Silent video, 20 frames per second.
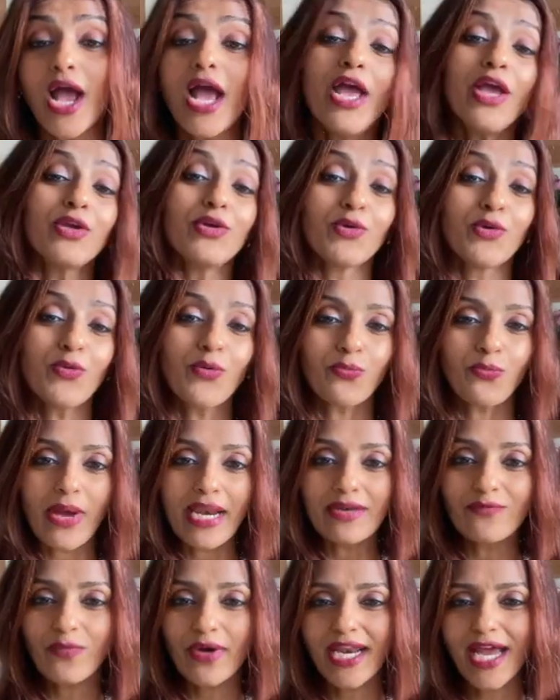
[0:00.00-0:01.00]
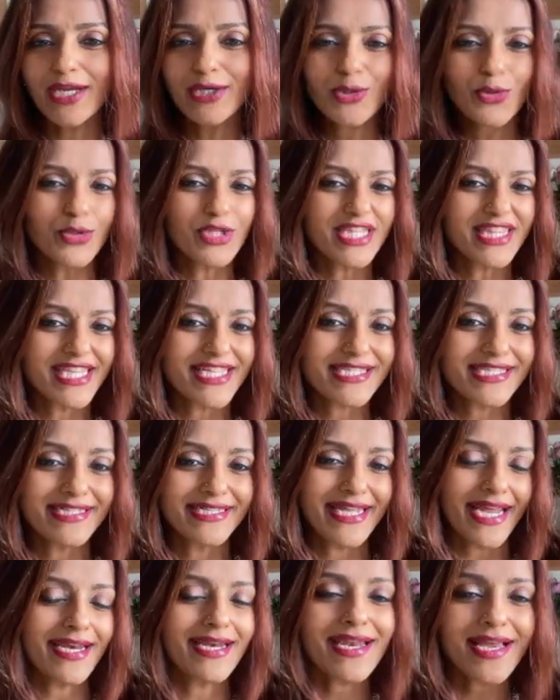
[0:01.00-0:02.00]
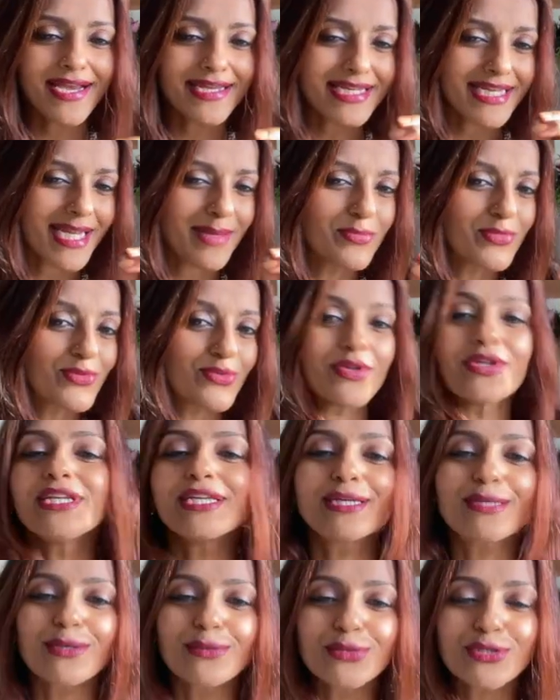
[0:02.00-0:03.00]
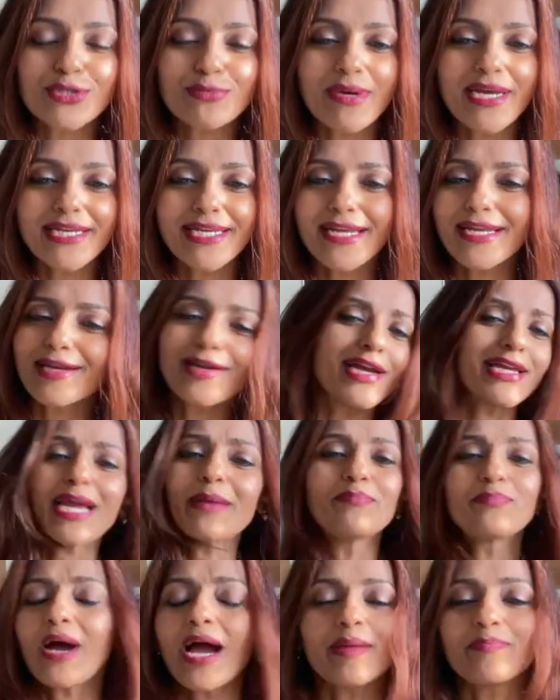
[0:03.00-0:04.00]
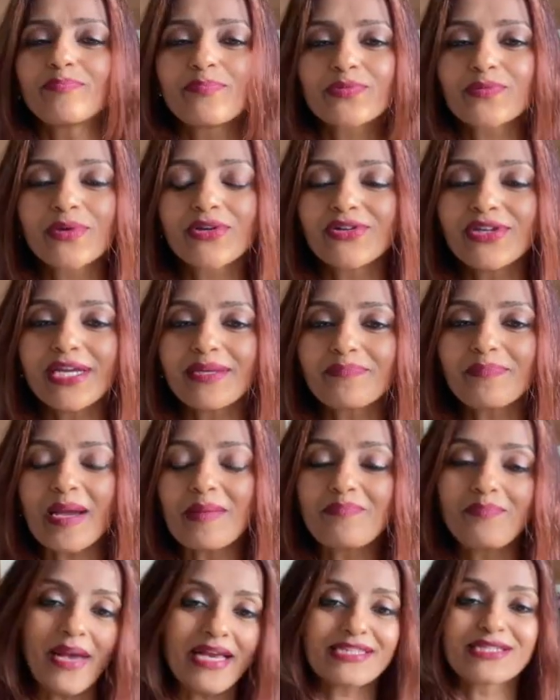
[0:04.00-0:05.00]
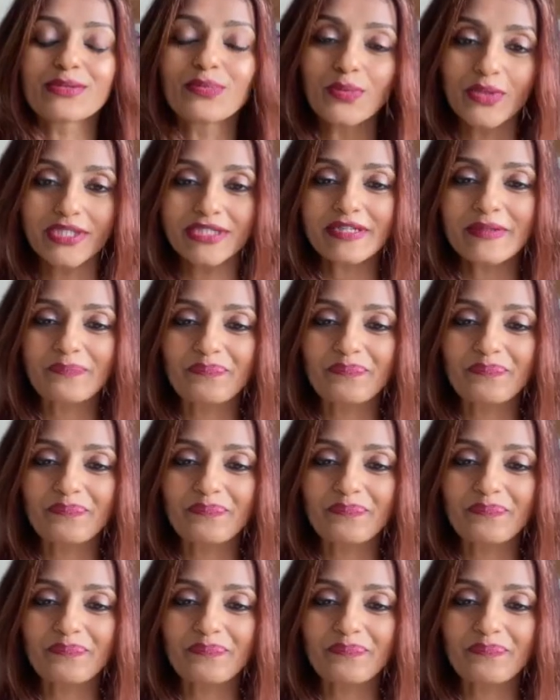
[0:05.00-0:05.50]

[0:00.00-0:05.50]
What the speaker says: When I know that there's a deadline and I'm really close to my deadline, I create my best work.